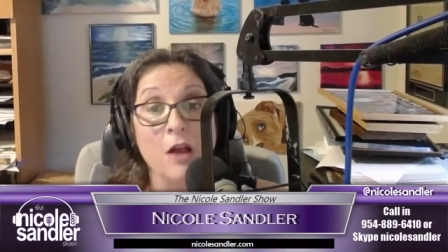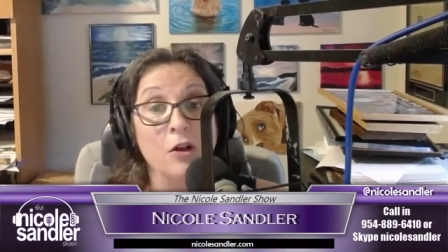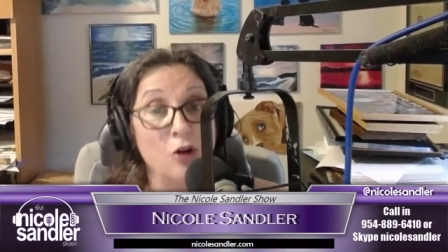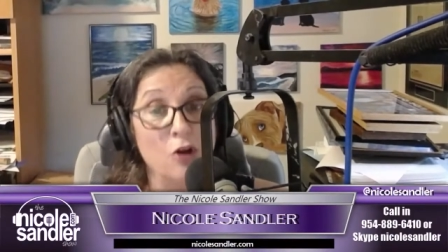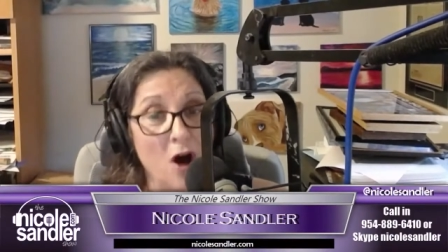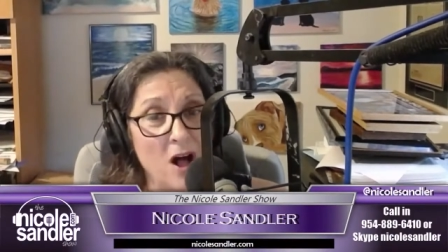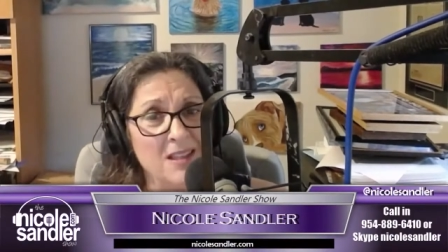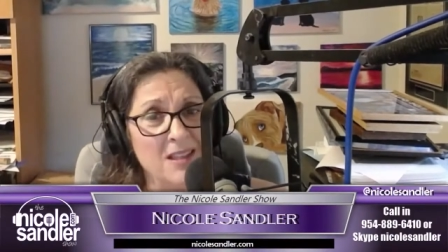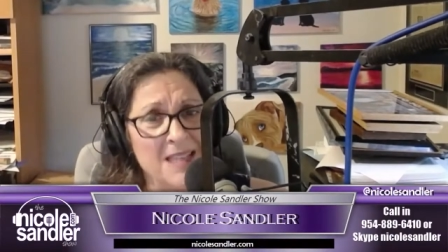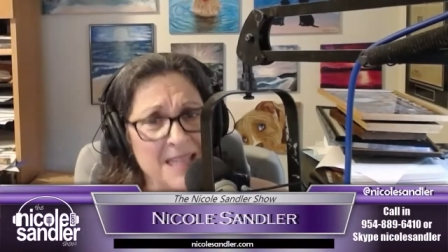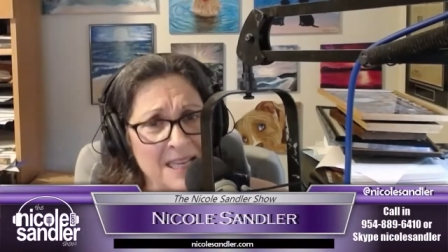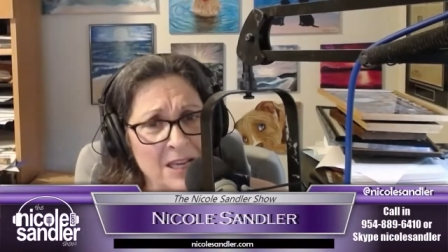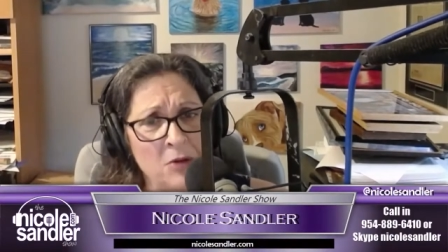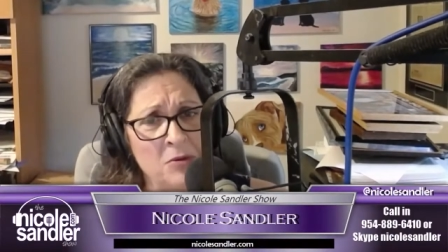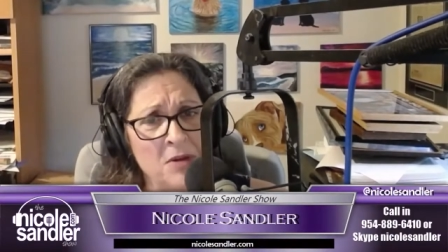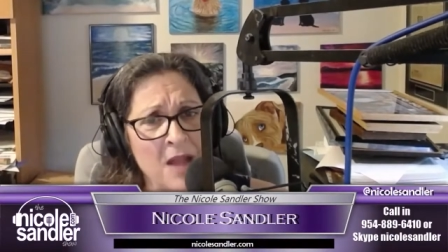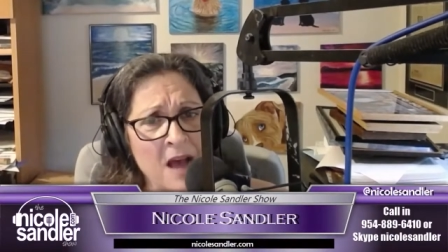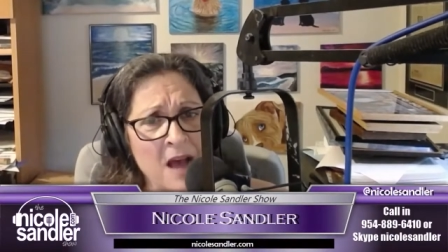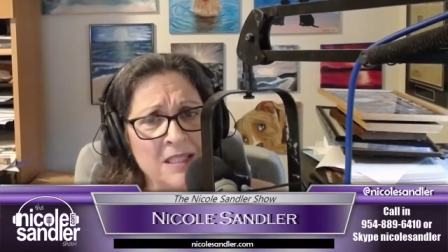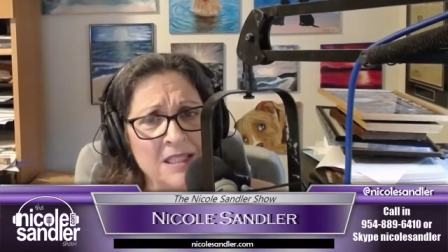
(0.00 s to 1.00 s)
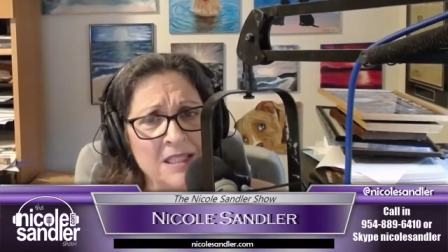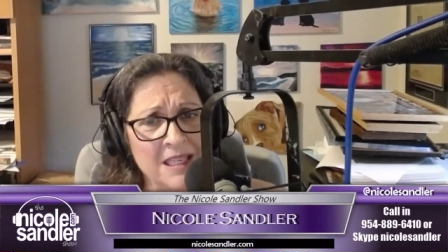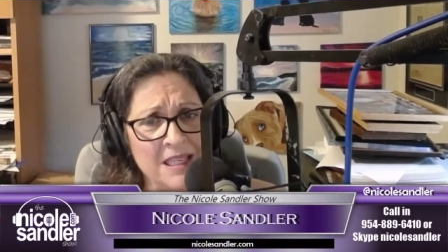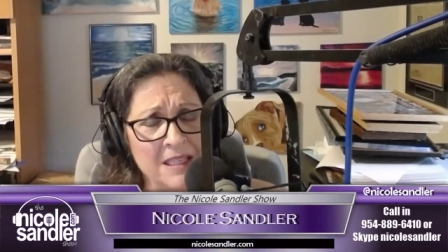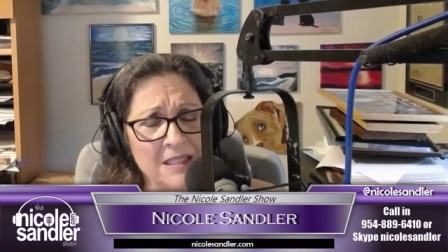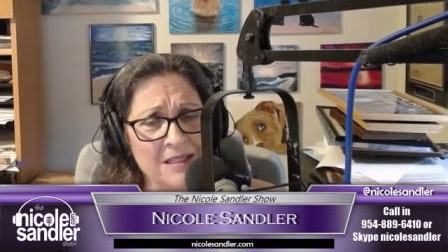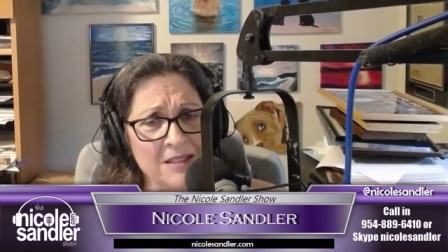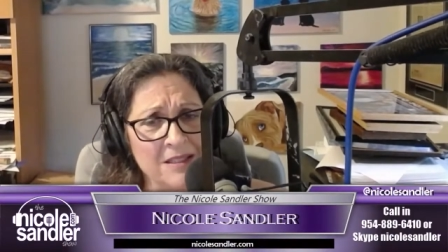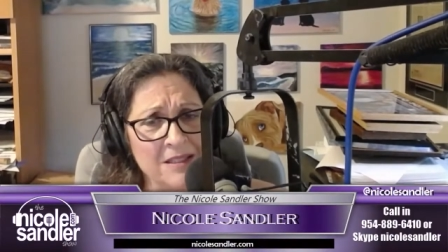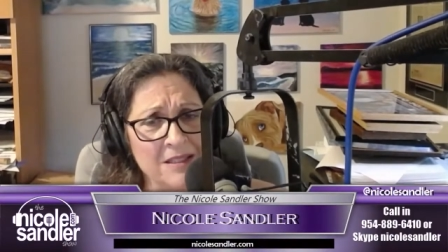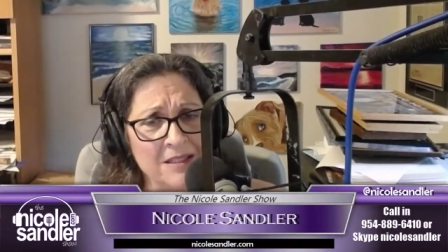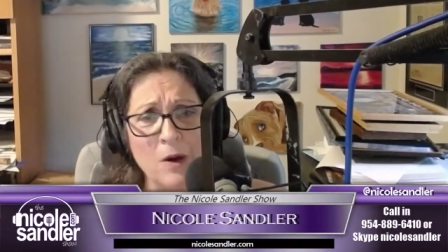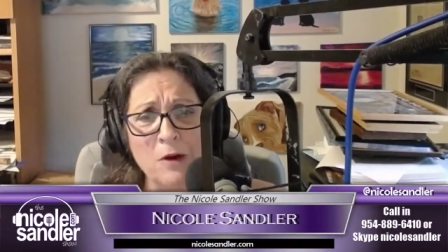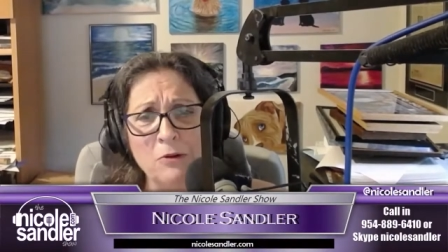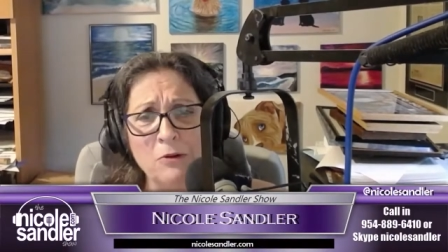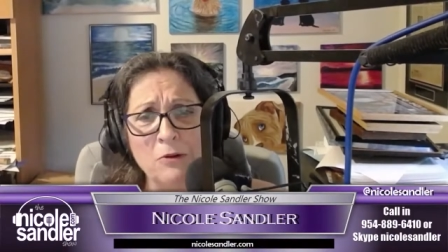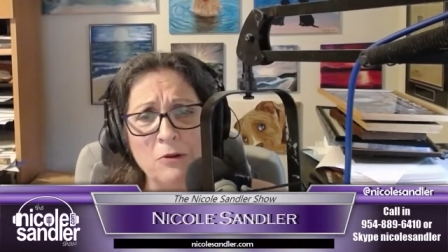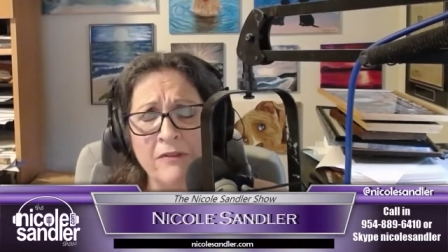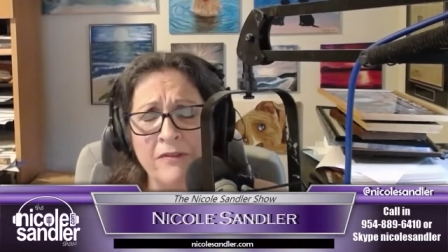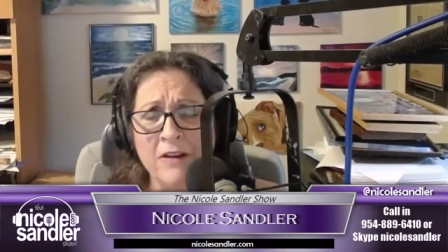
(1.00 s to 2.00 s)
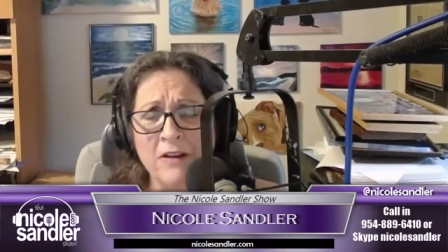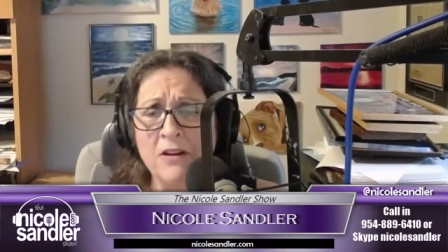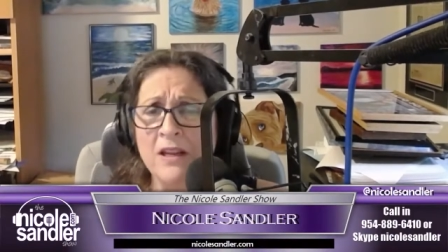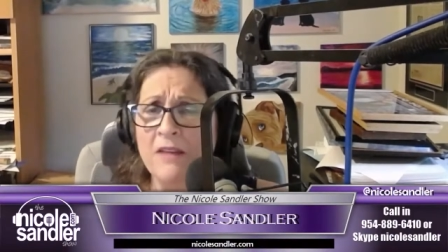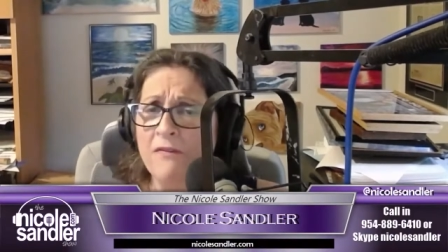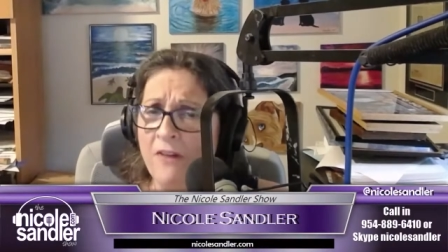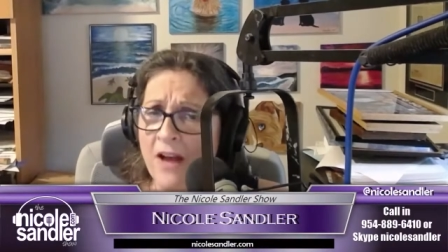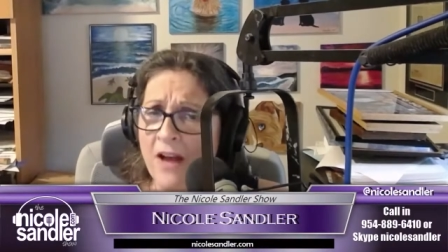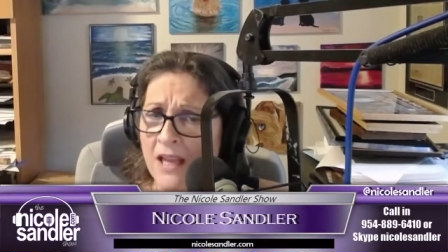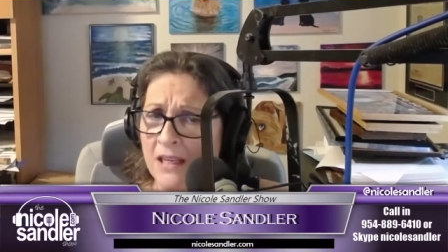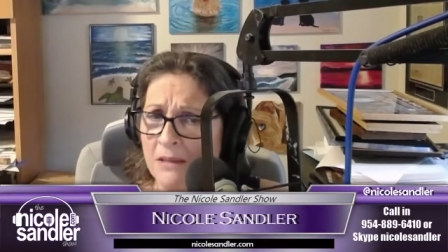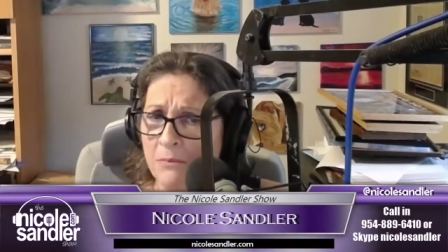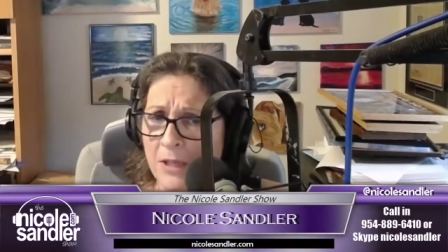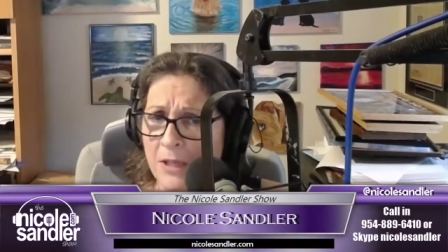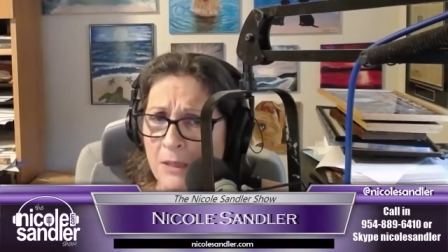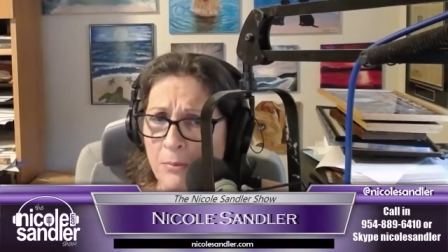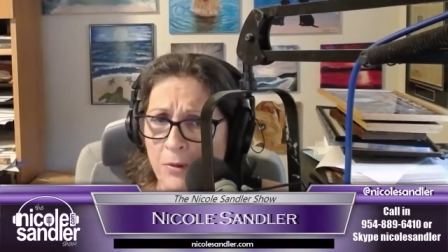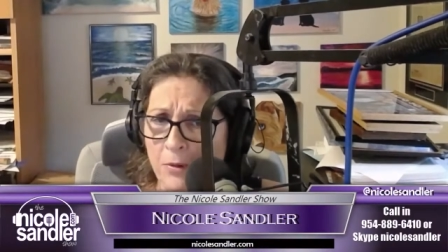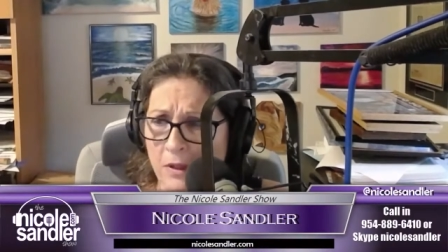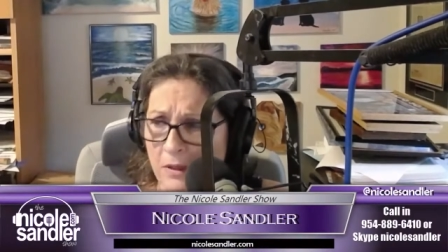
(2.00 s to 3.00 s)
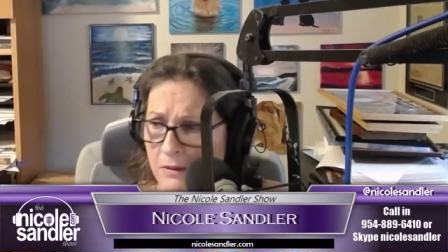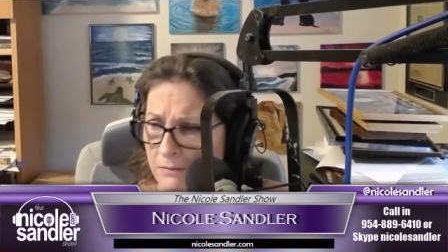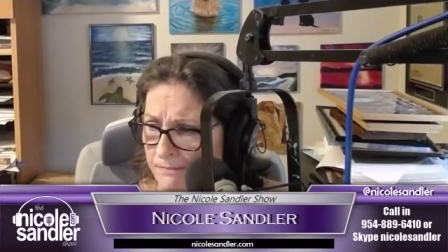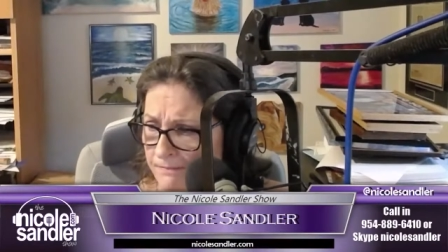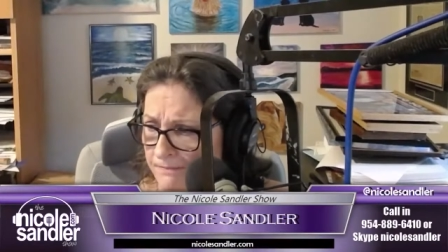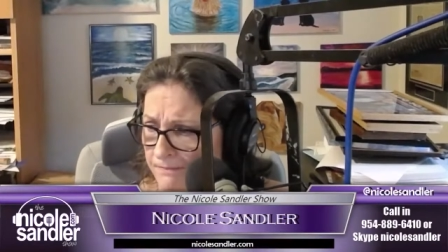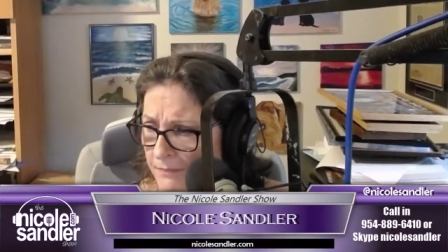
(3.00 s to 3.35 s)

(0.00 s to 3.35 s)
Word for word: called neo Nazis, quote, very fine people